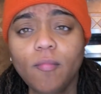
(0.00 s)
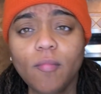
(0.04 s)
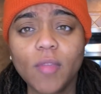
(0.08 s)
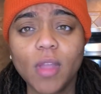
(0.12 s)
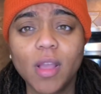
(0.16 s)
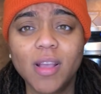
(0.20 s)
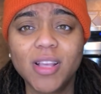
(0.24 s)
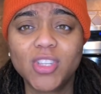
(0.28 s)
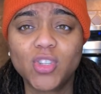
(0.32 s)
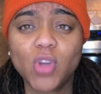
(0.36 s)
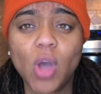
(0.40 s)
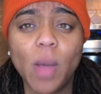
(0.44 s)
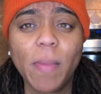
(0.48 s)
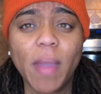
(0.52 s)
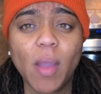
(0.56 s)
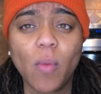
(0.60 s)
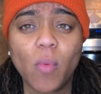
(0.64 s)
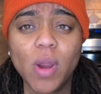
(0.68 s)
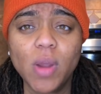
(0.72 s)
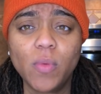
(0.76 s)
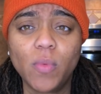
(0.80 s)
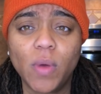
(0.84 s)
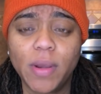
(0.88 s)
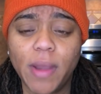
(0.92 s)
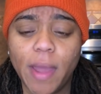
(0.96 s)
So I'm at
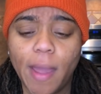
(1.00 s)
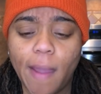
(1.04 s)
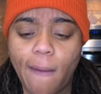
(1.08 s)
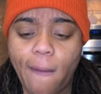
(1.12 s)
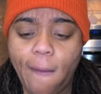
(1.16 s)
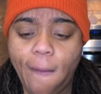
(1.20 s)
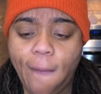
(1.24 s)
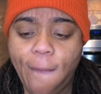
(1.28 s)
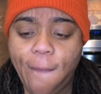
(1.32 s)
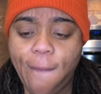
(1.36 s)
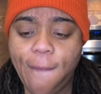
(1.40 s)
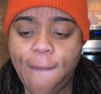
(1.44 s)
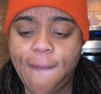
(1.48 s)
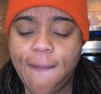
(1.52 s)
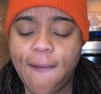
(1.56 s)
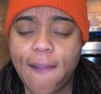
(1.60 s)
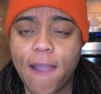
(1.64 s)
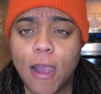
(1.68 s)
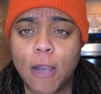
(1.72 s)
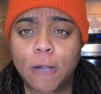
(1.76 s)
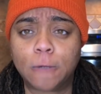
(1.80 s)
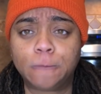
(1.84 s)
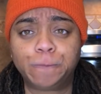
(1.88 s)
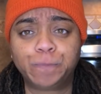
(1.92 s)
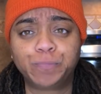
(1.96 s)
work one day,
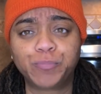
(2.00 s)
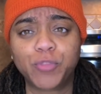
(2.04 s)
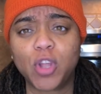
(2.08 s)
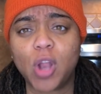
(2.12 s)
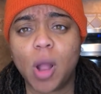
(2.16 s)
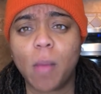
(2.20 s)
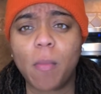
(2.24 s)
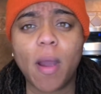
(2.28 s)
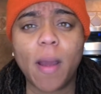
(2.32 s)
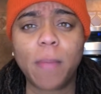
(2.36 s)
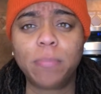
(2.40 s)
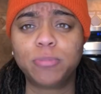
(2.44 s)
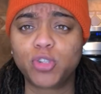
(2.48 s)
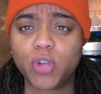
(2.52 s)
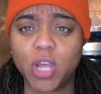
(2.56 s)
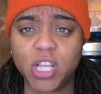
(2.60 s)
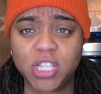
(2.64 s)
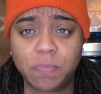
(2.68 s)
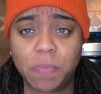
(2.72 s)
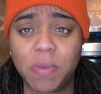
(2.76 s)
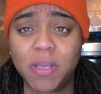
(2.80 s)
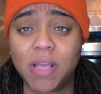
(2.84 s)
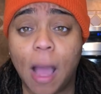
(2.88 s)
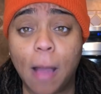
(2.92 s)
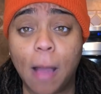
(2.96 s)
and, you know, I'm dressed
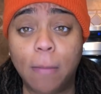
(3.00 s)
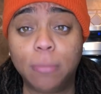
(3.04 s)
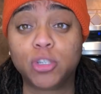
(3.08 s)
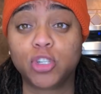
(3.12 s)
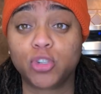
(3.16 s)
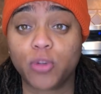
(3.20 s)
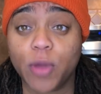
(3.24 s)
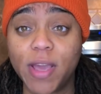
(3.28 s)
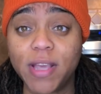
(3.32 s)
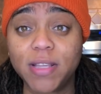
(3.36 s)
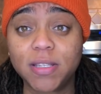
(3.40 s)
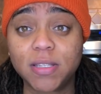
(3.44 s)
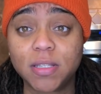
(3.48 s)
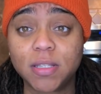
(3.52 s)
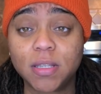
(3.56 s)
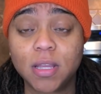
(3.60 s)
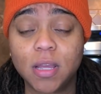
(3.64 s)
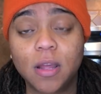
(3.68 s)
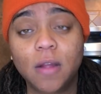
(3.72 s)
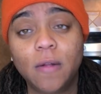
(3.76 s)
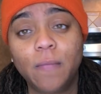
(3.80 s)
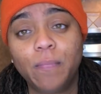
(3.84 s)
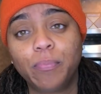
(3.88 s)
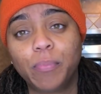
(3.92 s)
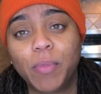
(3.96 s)

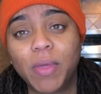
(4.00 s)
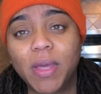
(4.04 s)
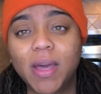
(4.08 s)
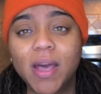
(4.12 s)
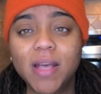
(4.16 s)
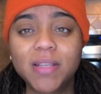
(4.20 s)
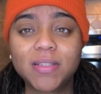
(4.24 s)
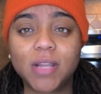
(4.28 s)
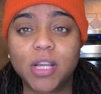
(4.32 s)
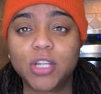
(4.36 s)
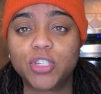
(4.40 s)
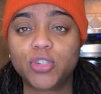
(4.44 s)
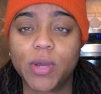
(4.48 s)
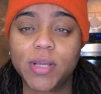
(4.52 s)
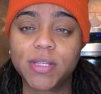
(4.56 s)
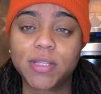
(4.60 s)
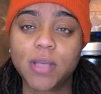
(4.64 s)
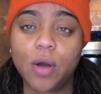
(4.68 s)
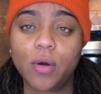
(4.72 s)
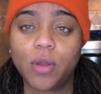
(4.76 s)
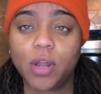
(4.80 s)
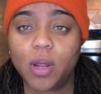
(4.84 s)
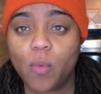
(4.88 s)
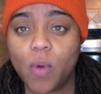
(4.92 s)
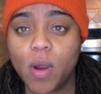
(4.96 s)
because of the dress
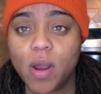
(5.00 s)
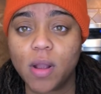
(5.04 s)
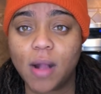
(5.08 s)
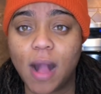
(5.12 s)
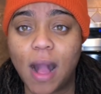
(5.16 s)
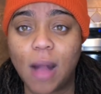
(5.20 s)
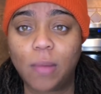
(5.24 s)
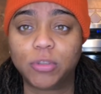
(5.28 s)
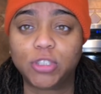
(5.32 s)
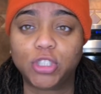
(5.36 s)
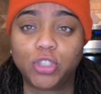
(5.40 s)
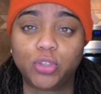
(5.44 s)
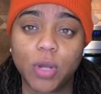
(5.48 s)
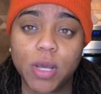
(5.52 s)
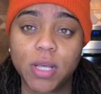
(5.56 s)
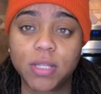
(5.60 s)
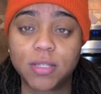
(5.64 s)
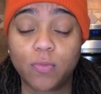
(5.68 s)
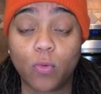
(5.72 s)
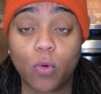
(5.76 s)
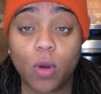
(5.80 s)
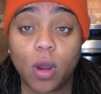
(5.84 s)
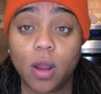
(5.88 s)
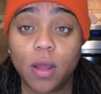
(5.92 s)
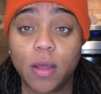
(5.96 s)
code at work. I was dressed
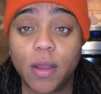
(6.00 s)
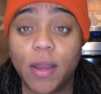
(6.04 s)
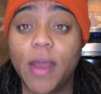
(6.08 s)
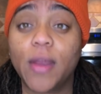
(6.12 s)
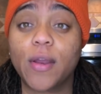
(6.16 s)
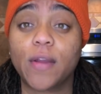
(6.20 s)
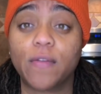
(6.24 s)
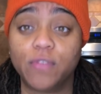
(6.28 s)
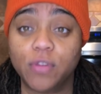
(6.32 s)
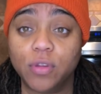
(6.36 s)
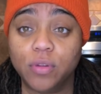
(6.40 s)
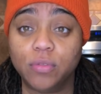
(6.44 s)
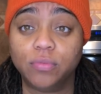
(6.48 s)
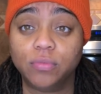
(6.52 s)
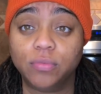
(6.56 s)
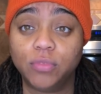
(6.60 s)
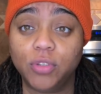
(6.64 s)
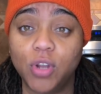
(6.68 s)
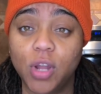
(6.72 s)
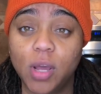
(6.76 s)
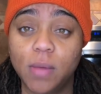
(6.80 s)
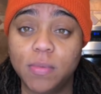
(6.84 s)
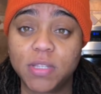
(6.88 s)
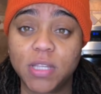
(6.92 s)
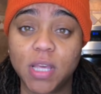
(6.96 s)
for an interview. You
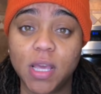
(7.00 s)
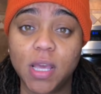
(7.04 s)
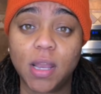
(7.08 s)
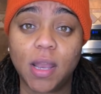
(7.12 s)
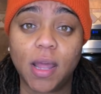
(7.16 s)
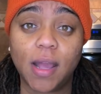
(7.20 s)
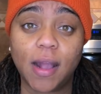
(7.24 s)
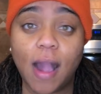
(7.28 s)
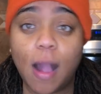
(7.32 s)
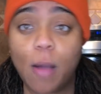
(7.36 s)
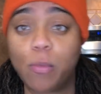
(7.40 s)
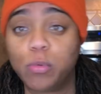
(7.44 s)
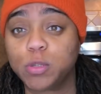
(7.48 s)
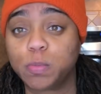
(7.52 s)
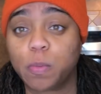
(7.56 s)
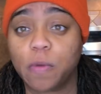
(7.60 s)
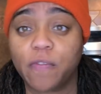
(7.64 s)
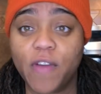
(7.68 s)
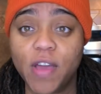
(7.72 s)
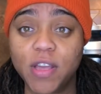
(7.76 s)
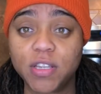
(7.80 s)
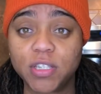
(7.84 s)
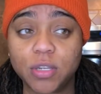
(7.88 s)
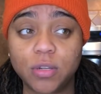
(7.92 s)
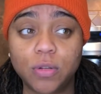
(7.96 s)
know what I'm saying? Like, I was
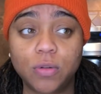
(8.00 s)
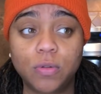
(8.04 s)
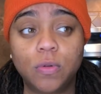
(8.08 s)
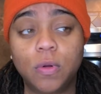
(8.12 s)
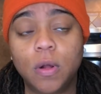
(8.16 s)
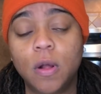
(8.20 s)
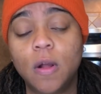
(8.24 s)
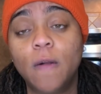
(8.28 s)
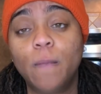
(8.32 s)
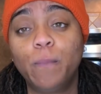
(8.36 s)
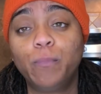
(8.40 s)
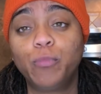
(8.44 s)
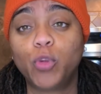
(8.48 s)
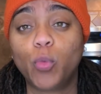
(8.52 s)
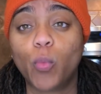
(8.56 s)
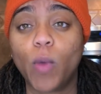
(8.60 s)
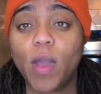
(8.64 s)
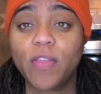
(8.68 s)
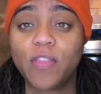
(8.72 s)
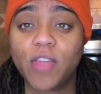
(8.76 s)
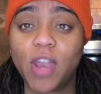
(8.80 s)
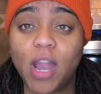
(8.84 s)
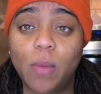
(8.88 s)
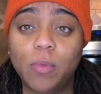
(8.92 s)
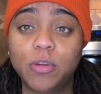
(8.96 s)
professional the way
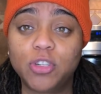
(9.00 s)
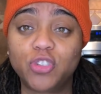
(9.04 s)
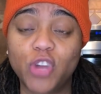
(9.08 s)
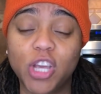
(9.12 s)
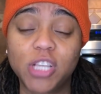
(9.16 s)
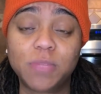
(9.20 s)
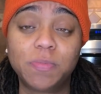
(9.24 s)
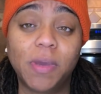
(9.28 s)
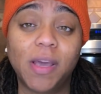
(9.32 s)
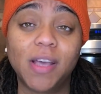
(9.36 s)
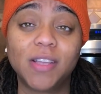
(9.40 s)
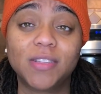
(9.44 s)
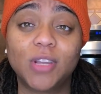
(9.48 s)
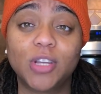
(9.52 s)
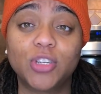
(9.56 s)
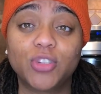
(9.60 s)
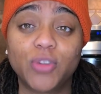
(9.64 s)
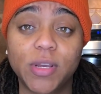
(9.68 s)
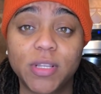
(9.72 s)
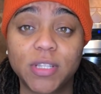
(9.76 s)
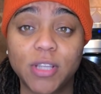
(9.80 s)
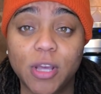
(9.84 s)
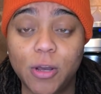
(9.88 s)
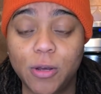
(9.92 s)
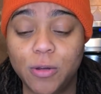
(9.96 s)
that I was dressed because of the
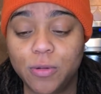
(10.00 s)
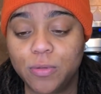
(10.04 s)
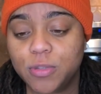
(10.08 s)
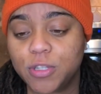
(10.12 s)
dress code.